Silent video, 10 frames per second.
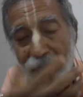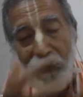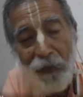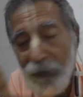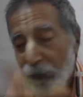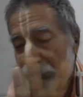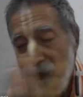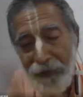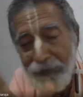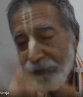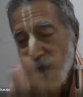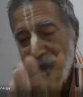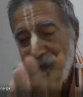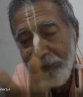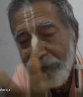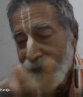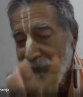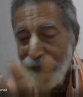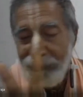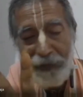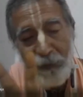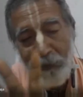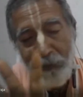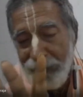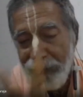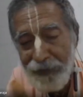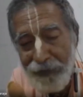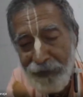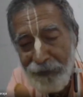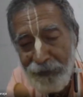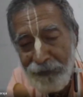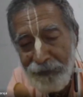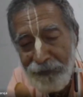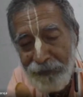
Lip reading: Don't worry. Krishna will take care of you.